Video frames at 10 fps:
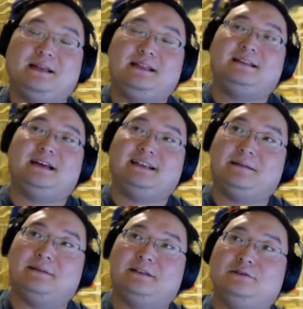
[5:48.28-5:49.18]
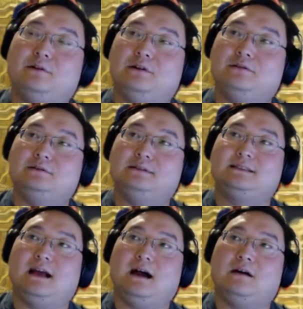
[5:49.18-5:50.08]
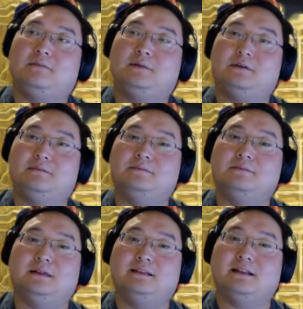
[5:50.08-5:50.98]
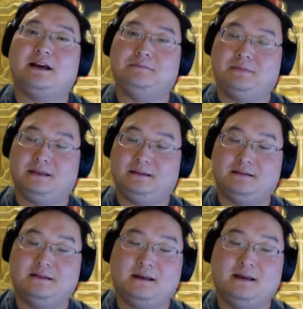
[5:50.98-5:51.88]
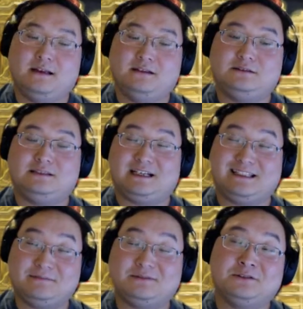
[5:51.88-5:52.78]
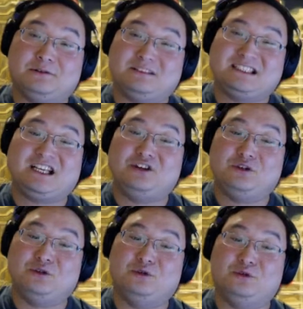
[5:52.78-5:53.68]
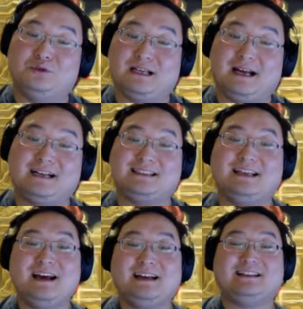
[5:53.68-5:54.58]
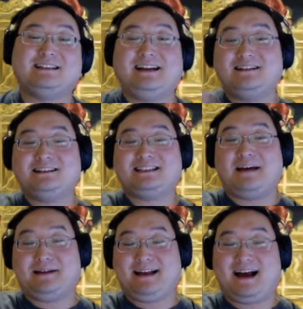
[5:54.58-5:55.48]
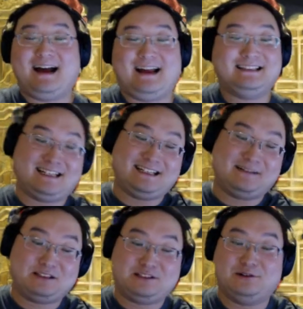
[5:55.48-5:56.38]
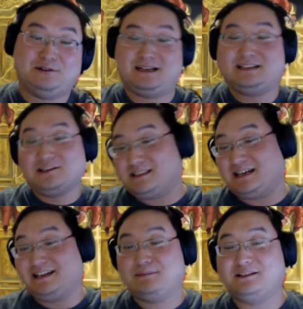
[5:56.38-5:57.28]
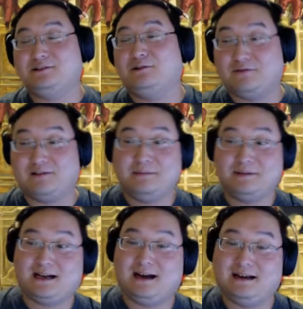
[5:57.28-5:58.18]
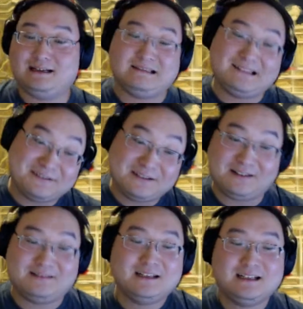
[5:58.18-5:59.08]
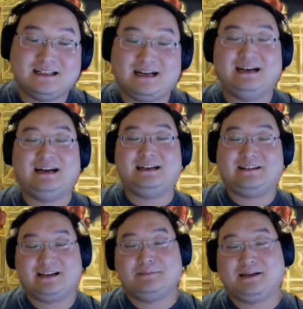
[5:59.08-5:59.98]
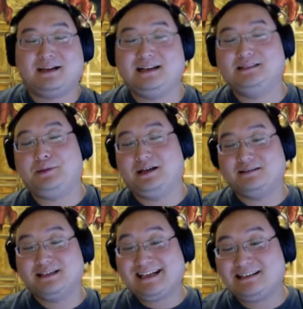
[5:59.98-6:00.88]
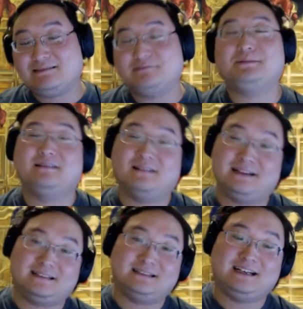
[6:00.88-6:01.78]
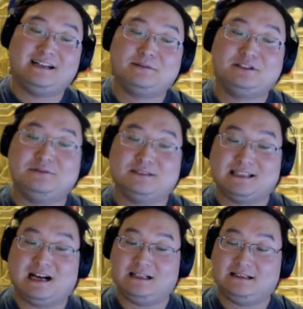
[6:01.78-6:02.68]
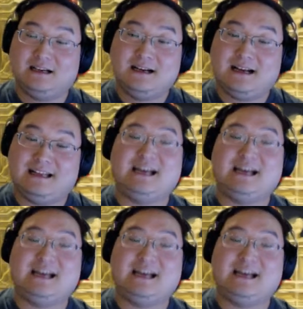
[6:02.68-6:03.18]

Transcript: Dynamic Duo's album Enlightenment. Dynamic Duo is huge. Actually, they said here's Epic High and Dynamic Duo, and I chose Dynamic Duo over Epic High. I don't know. I think Epic High is better now, but like Dynamic Duo is solid, and that